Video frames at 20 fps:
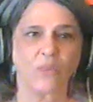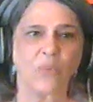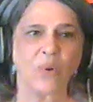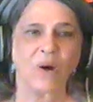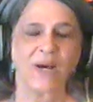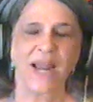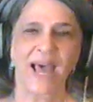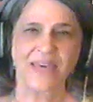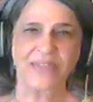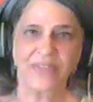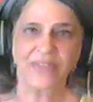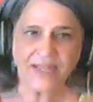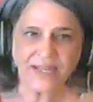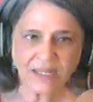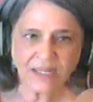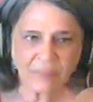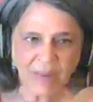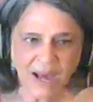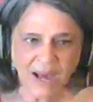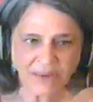What I
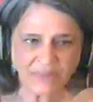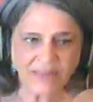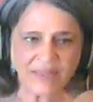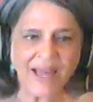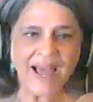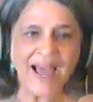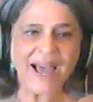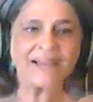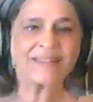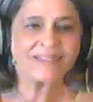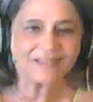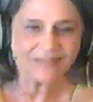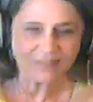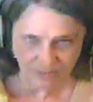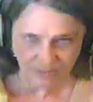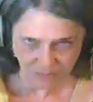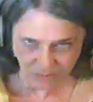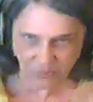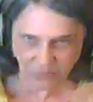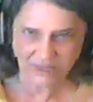think about that,
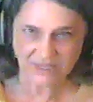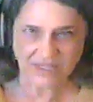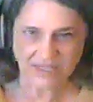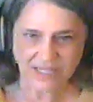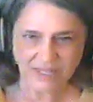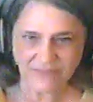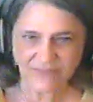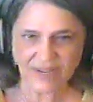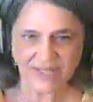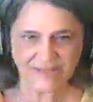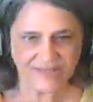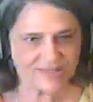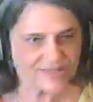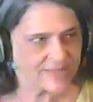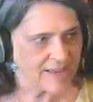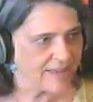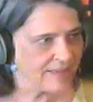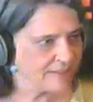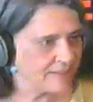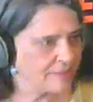we'll leave
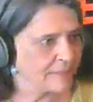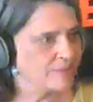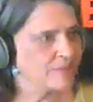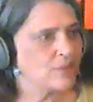unsaid.